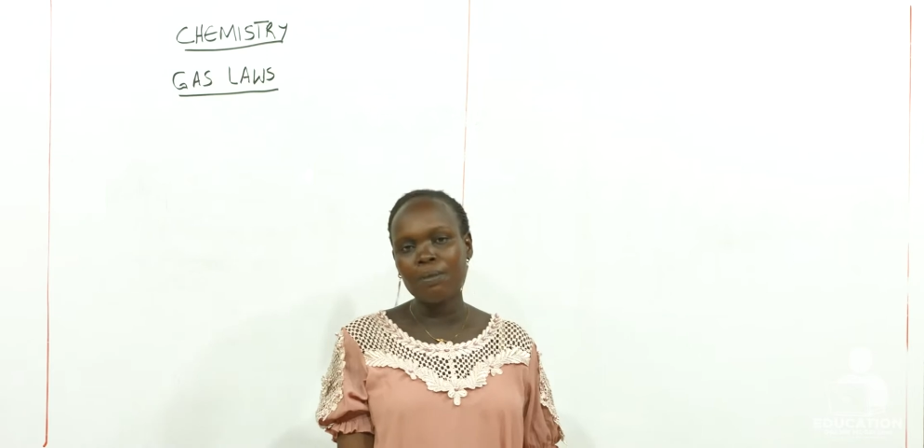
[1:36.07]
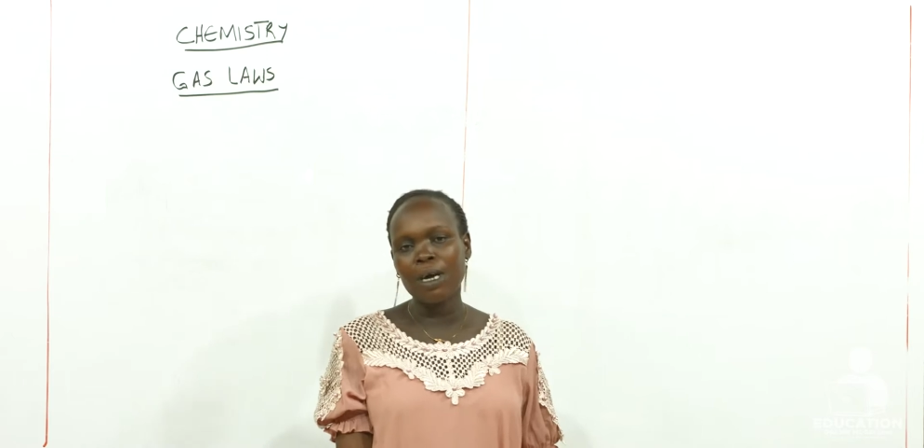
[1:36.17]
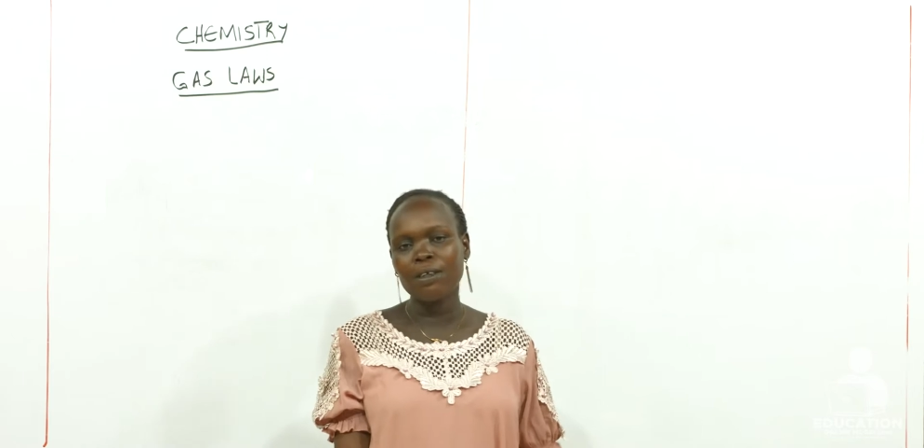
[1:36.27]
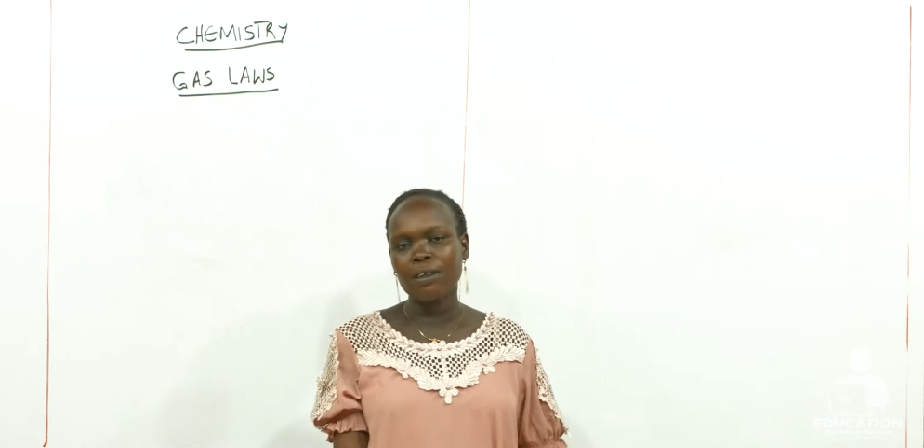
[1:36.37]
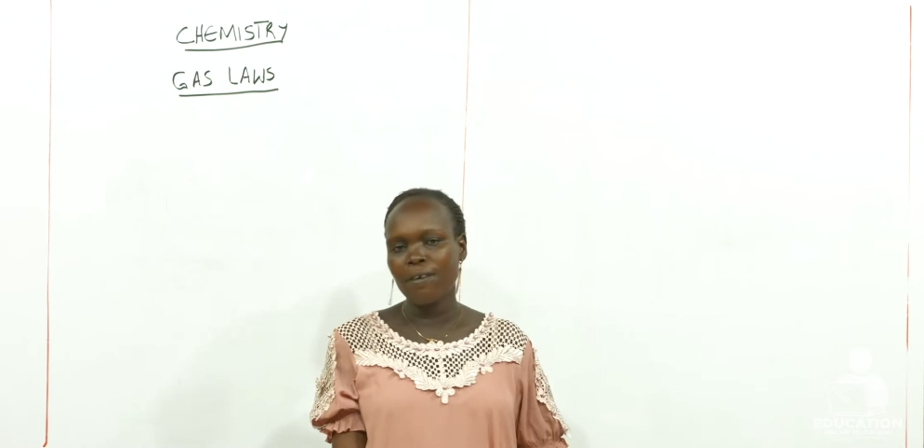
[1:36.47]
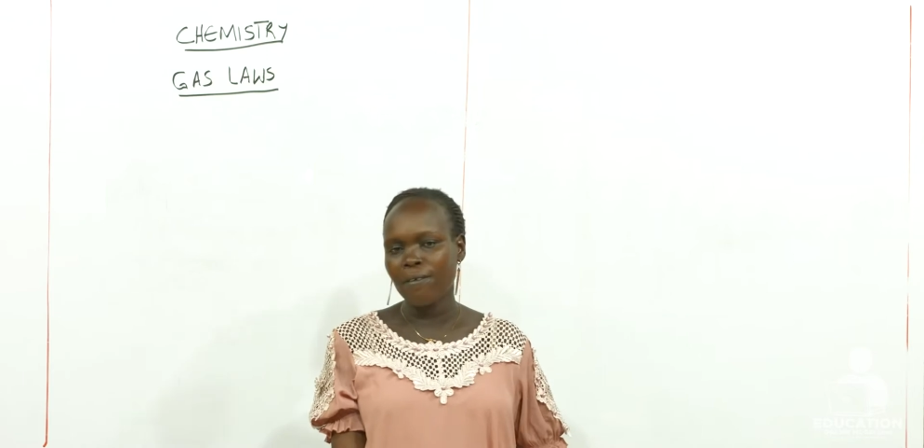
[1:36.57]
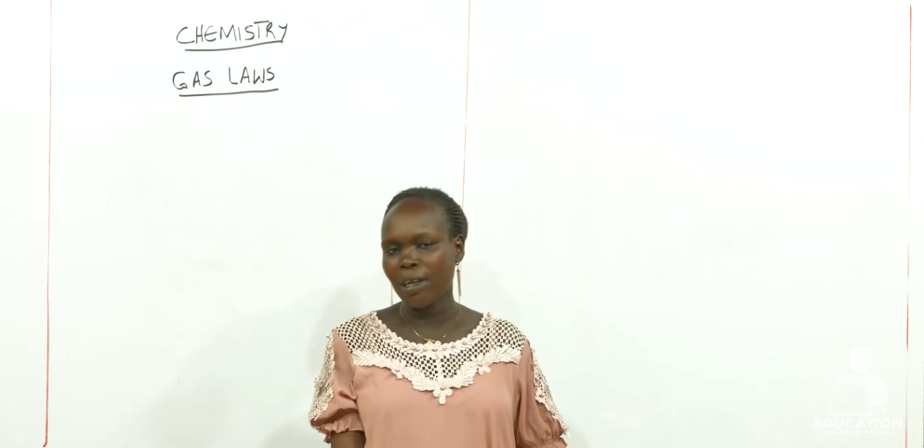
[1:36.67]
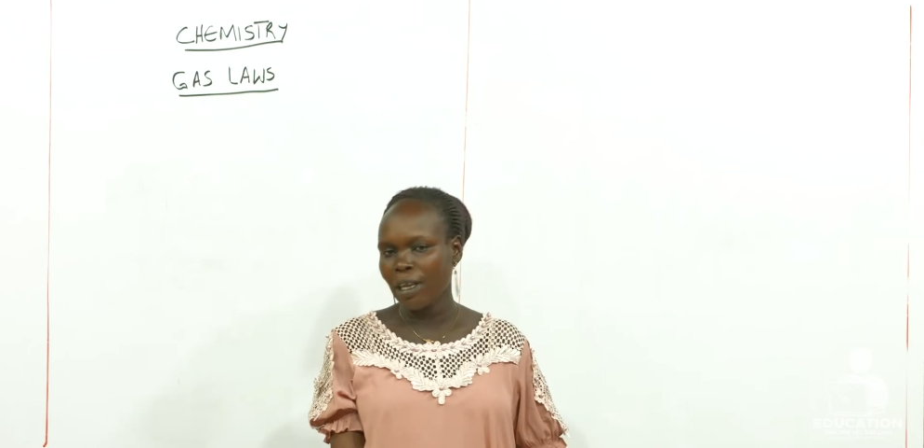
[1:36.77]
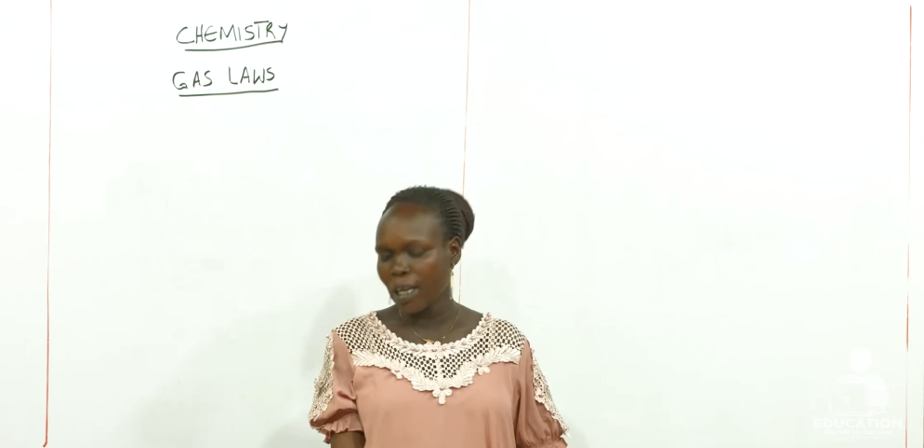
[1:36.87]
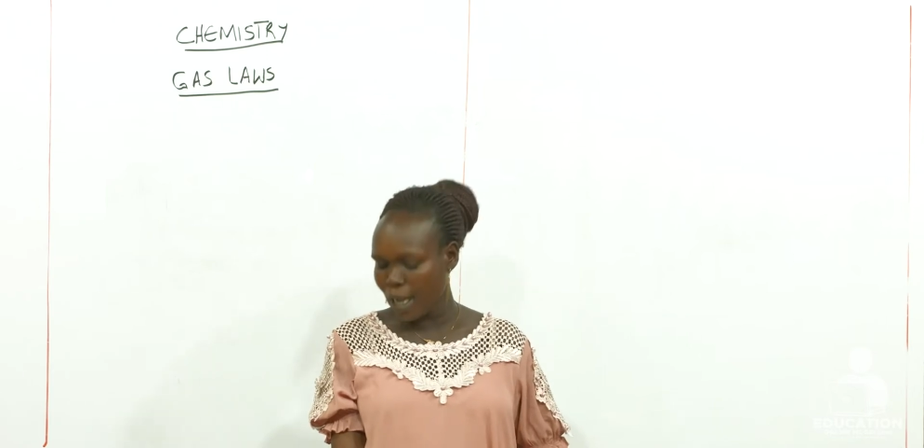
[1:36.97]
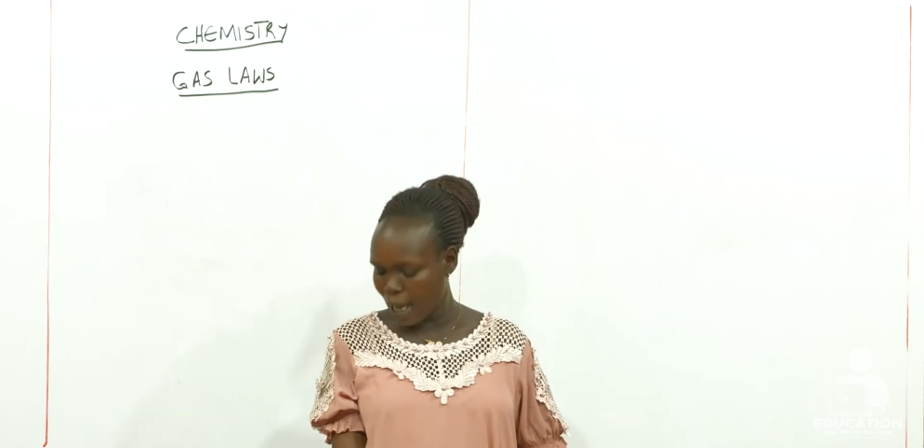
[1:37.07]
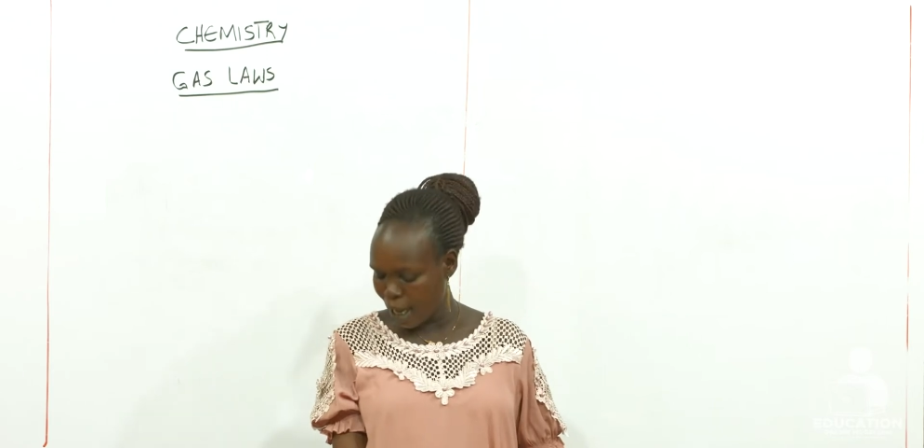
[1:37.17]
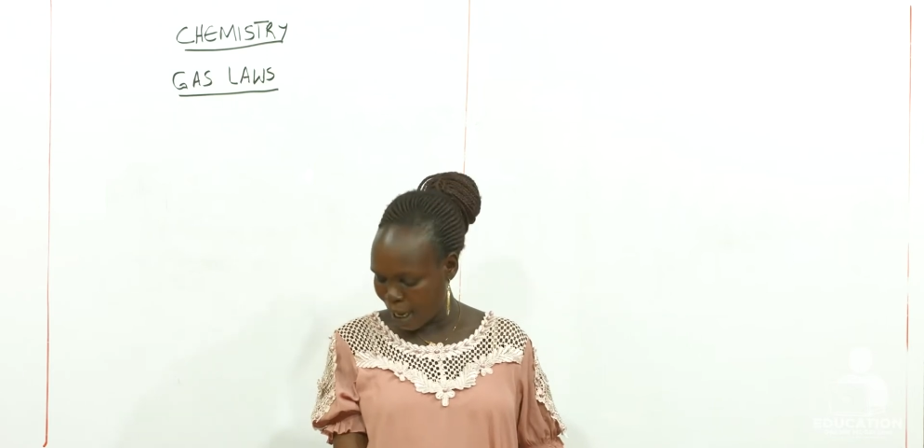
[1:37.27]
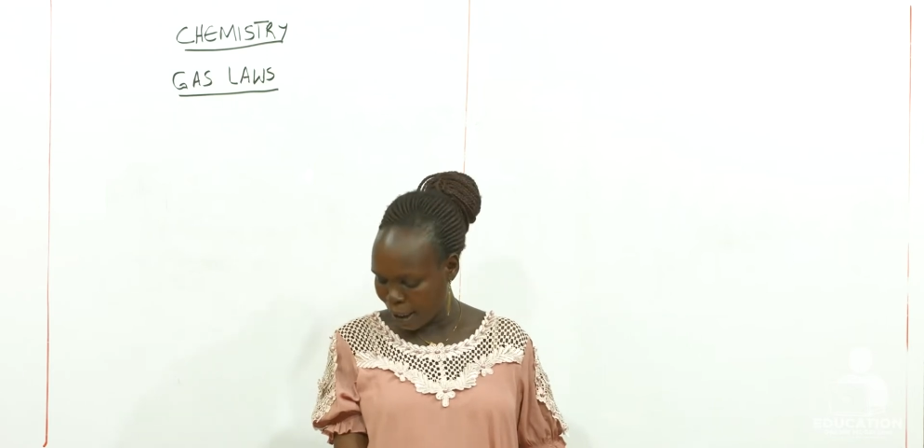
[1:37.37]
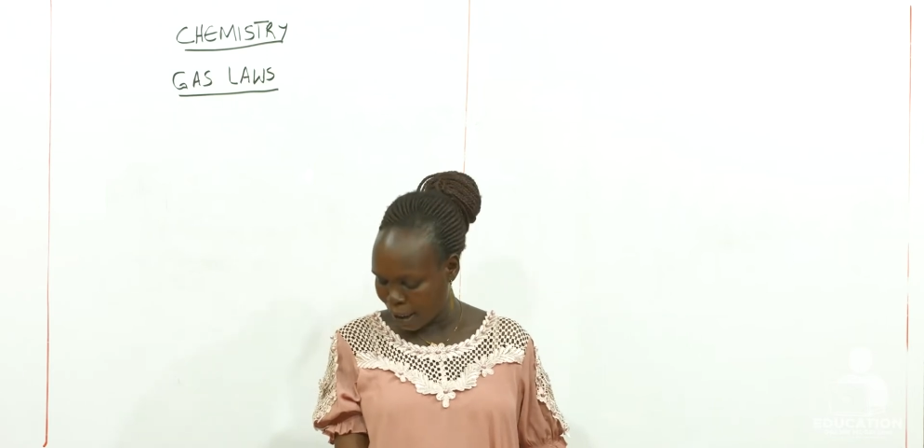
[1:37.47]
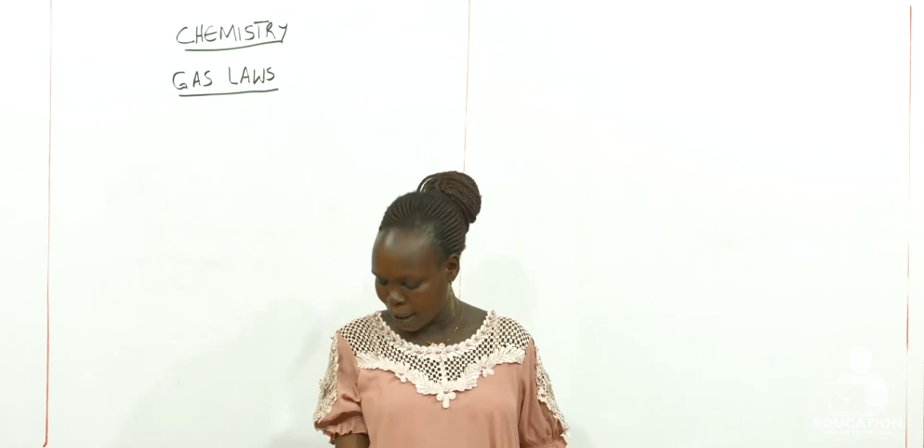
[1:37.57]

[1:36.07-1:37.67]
mass of any gas